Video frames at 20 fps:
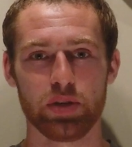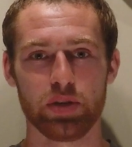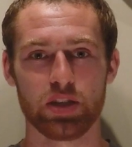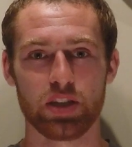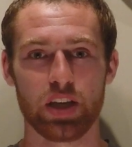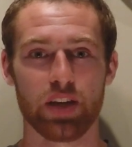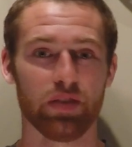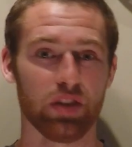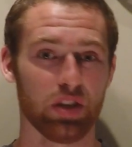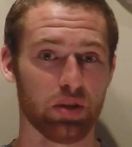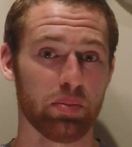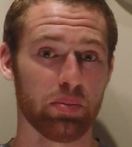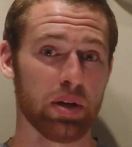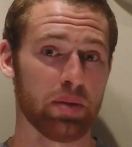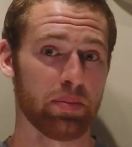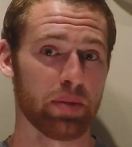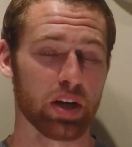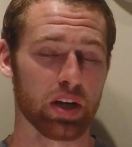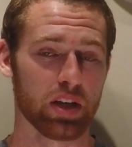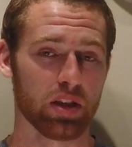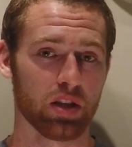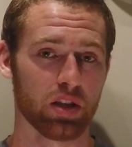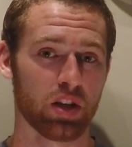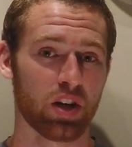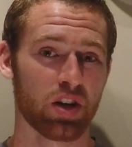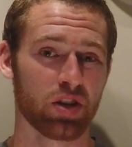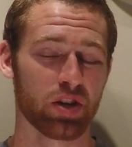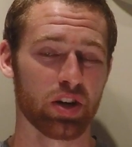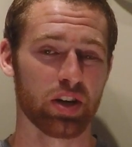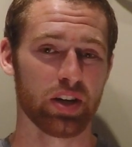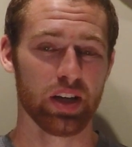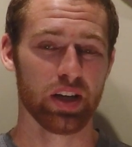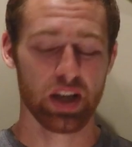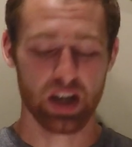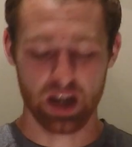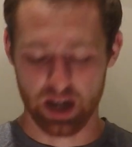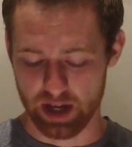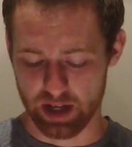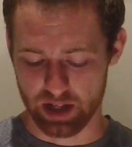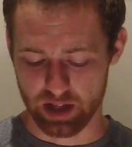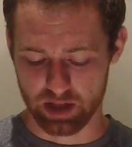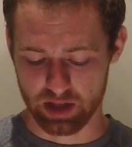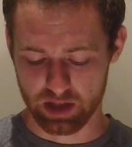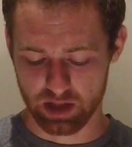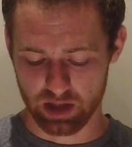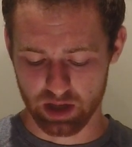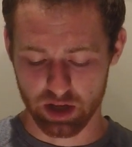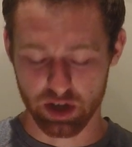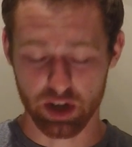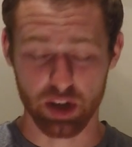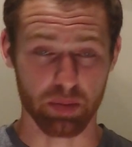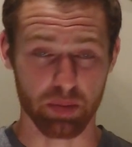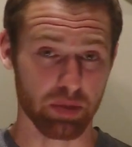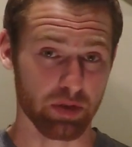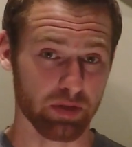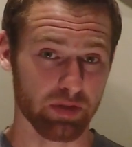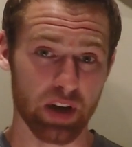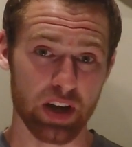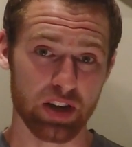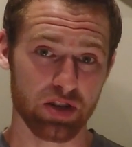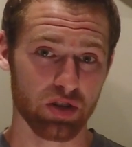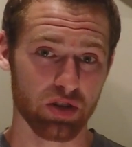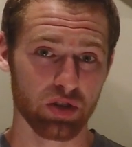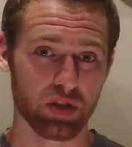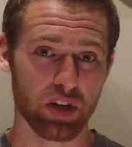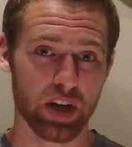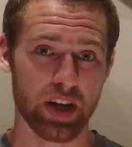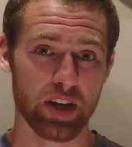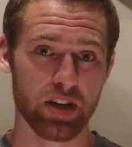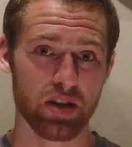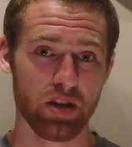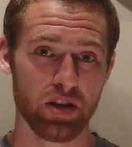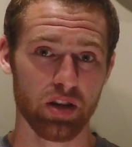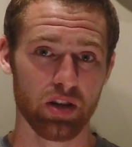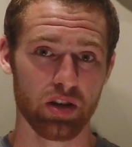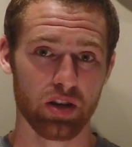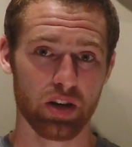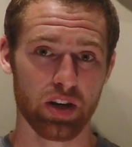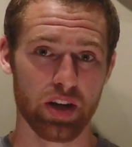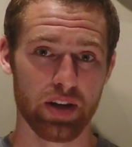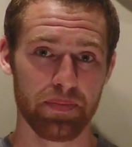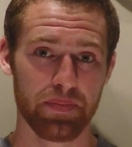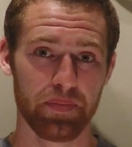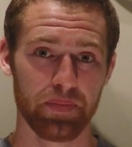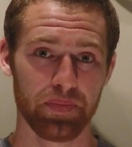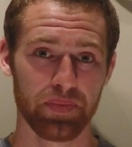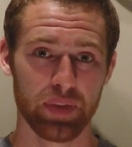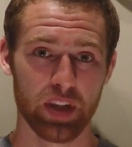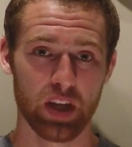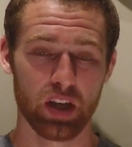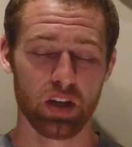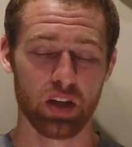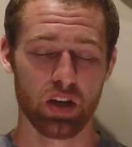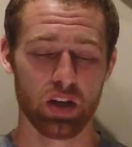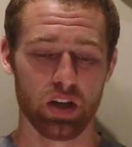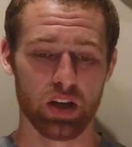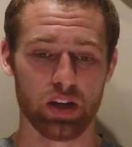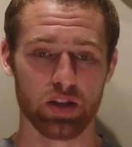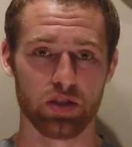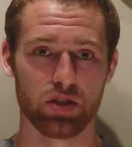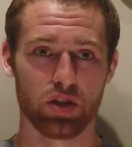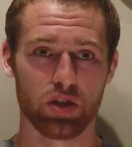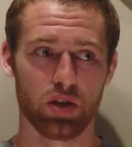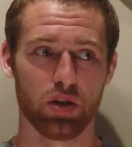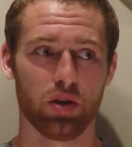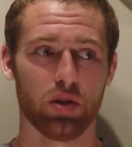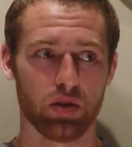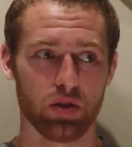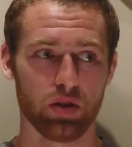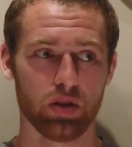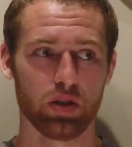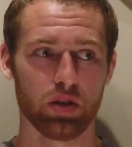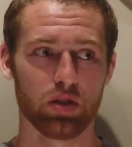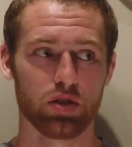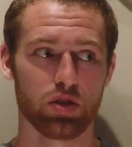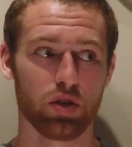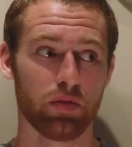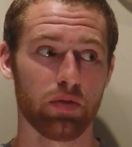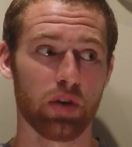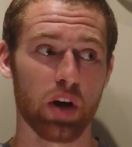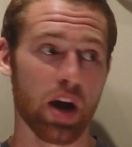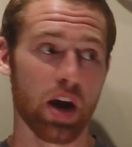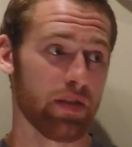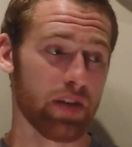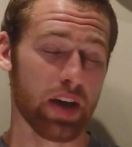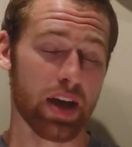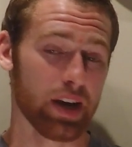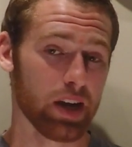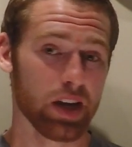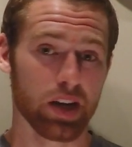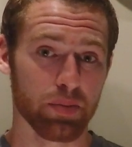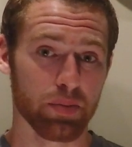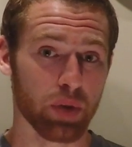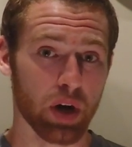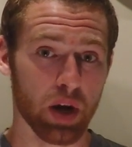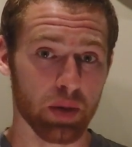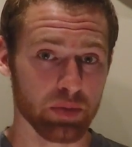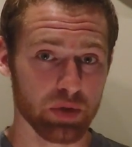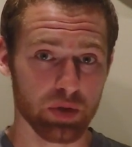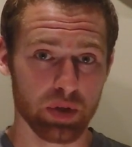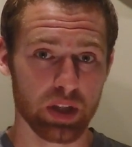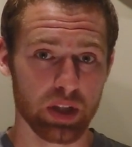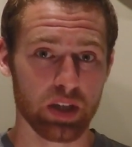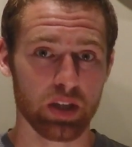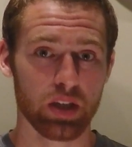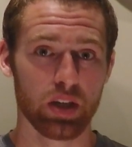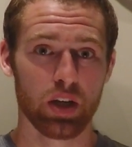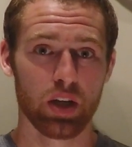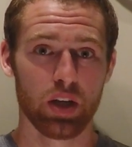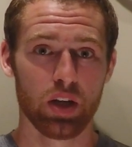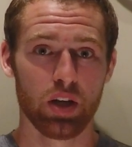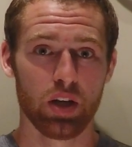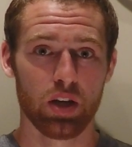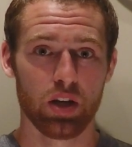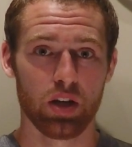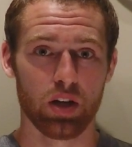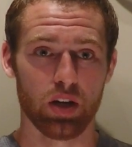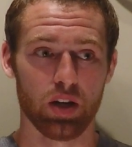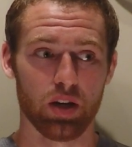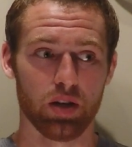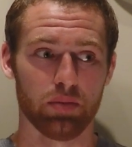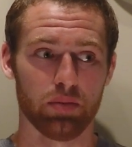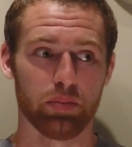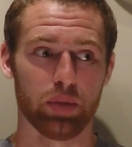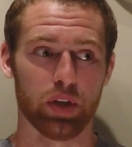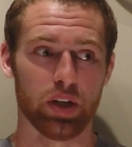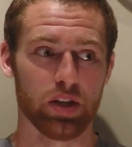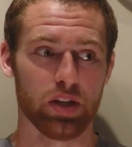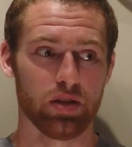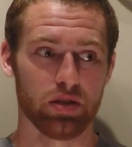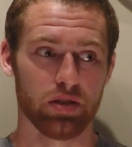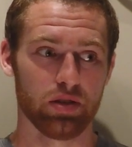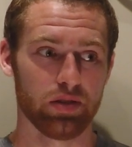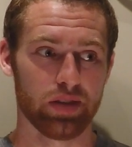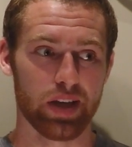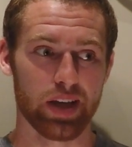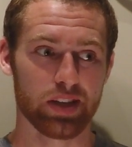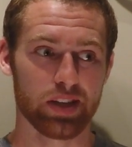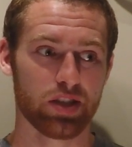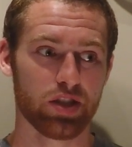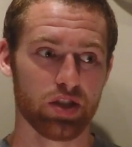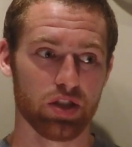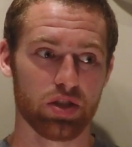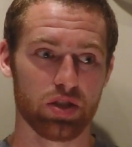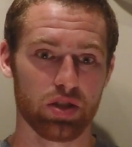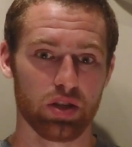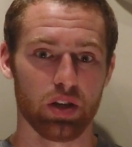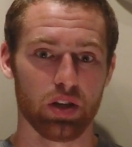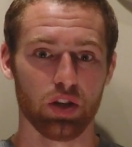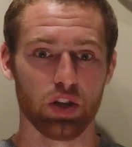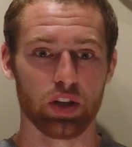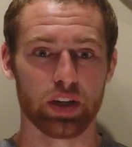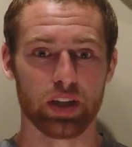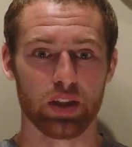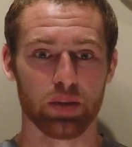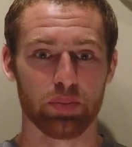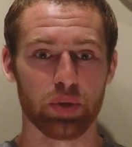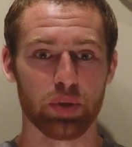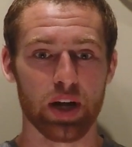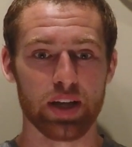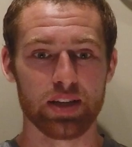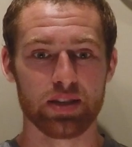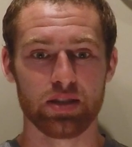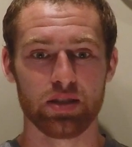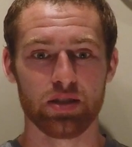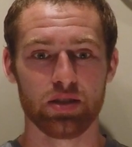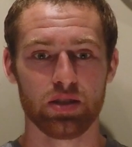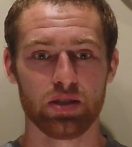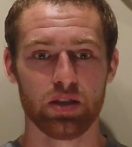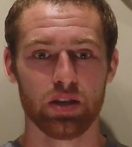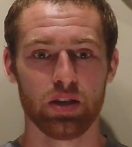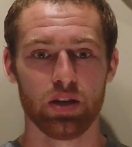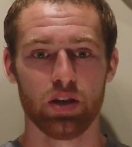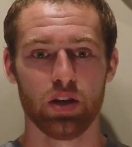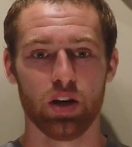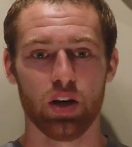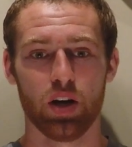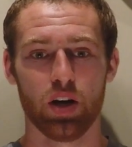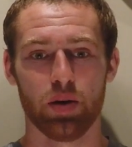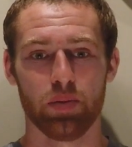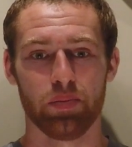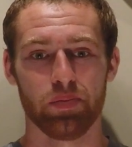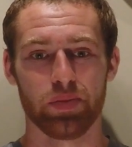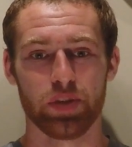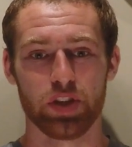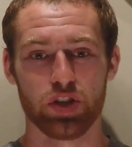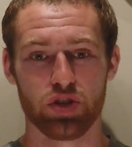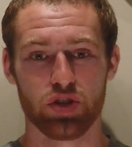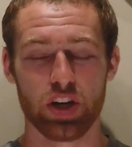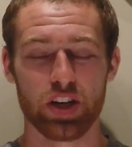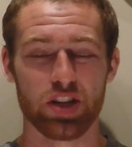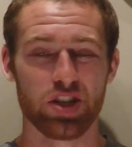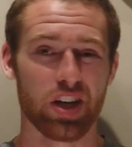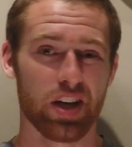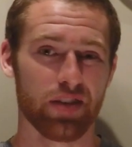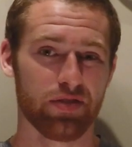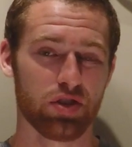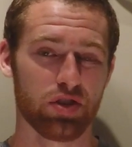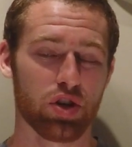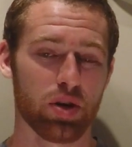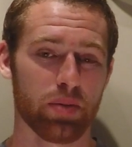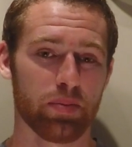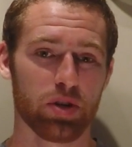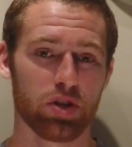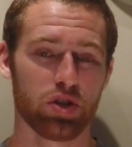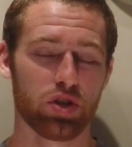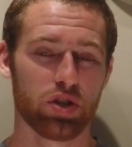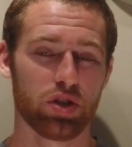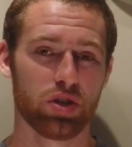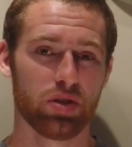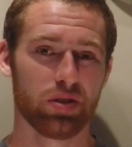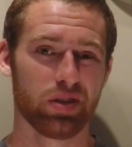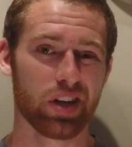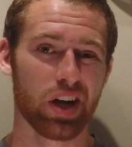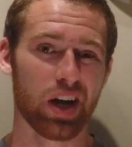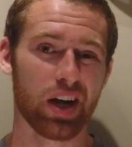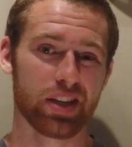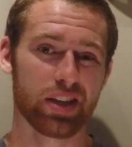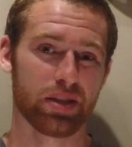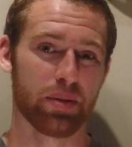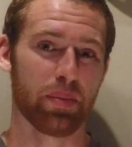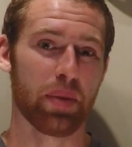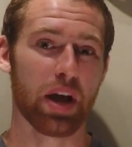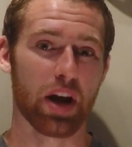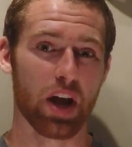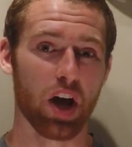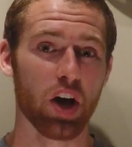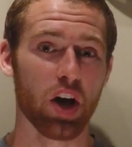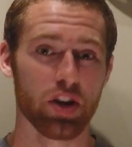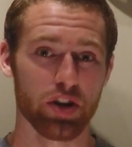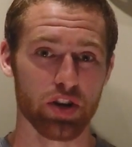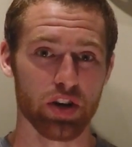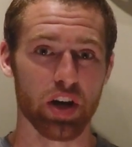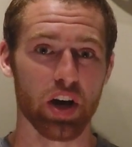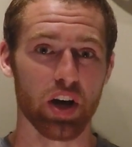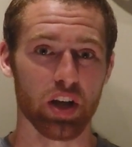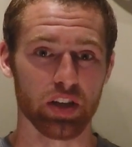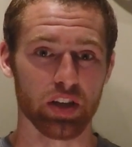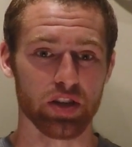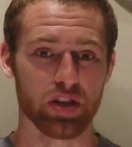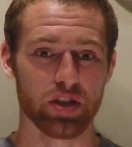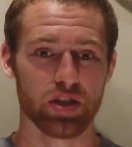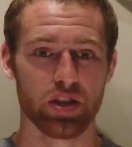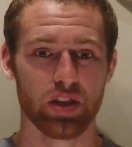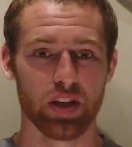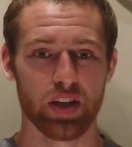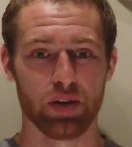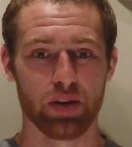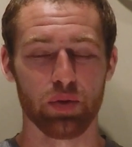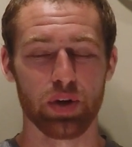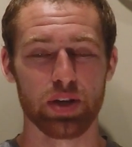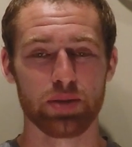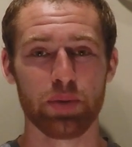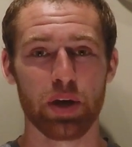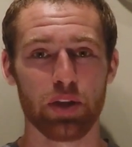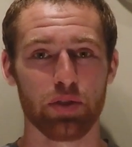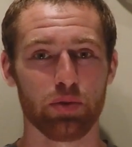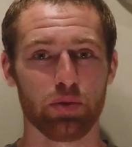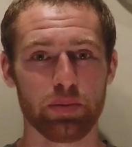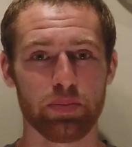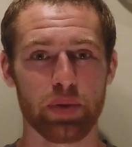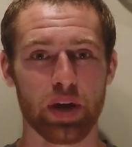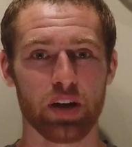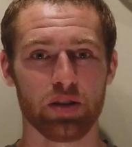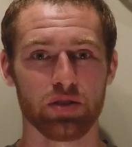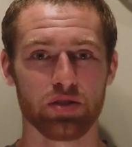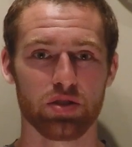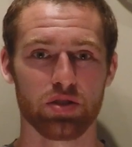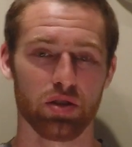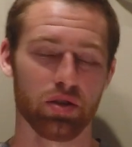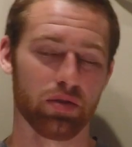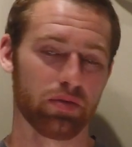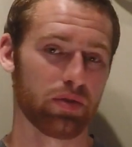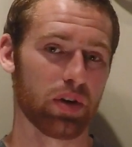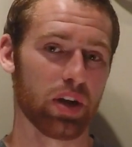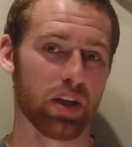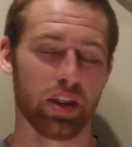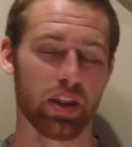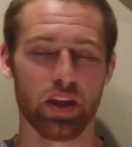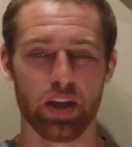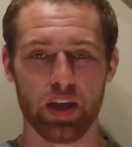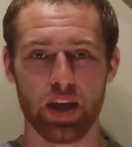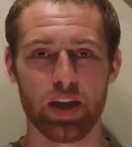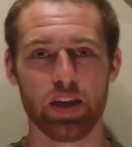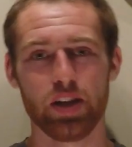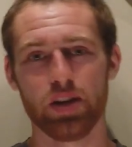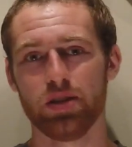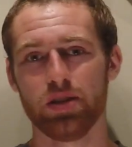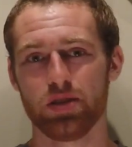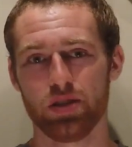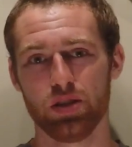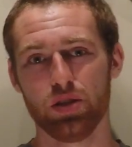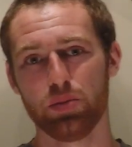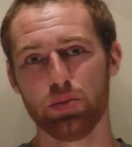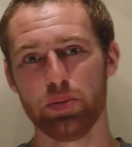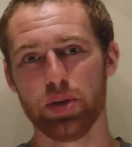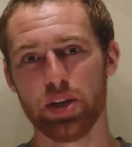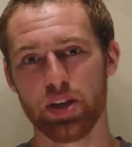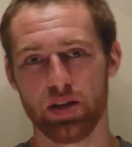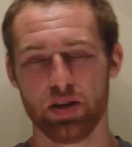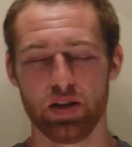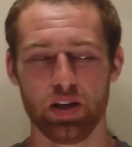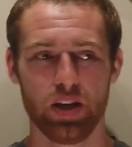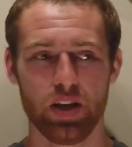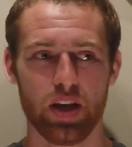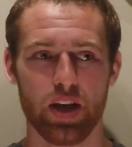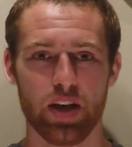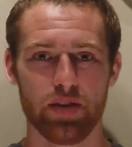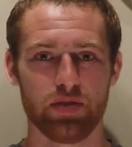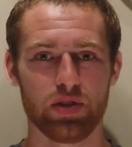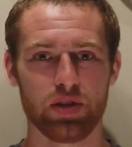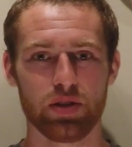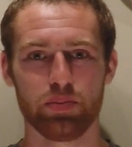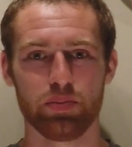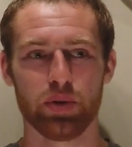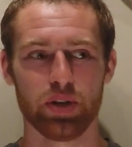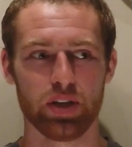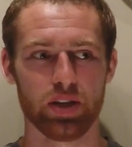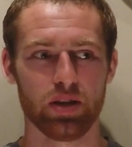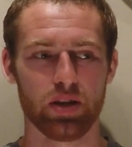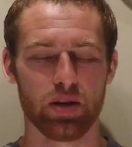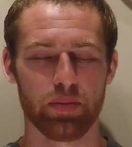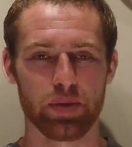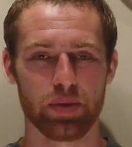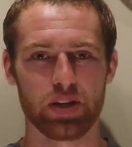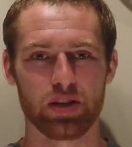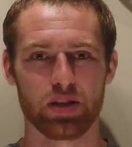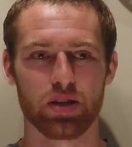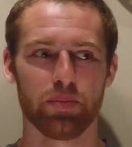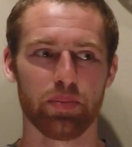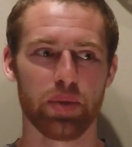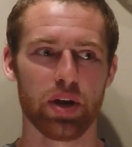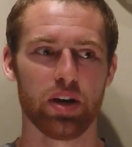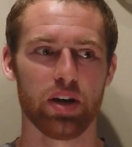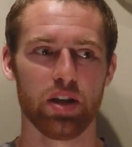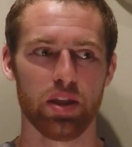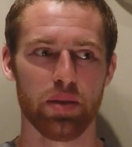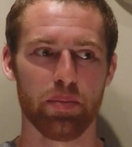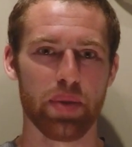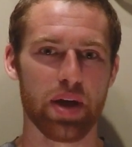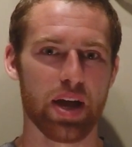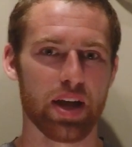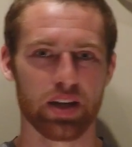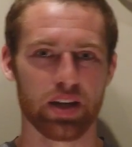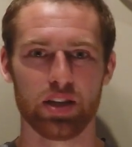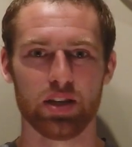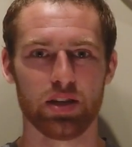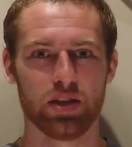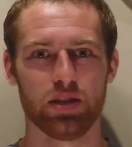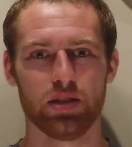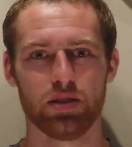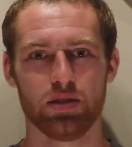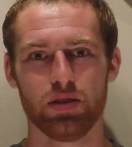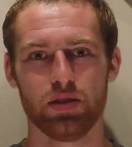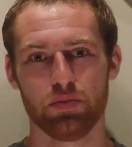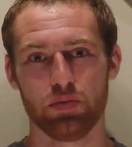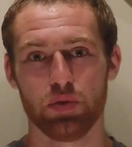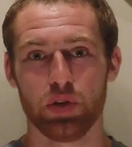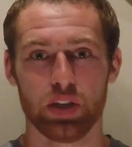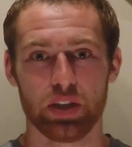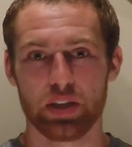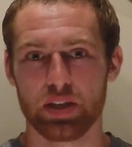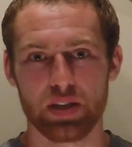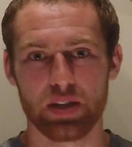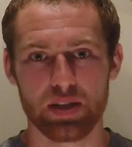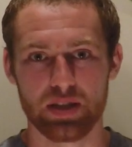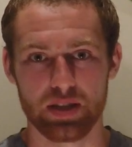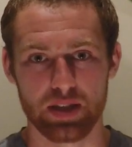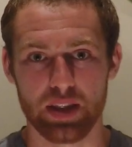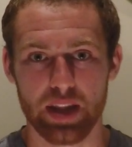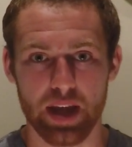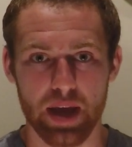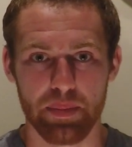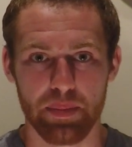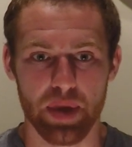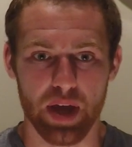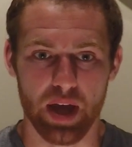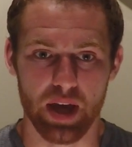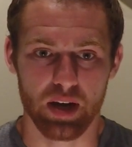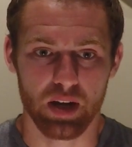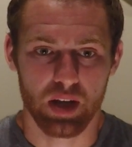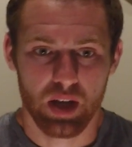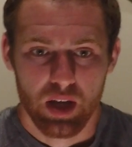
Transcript: me save a little bit of money in the long run. It's under the professional grade, alright? And so far I haven't had any problems with it, but that's just a look at the prices. The straight shaft trimmer cost about $100 and it weighs about 3 pounds, so the front of the head is a little bit heavy, but I mean compared to the back end it really isn't that bad.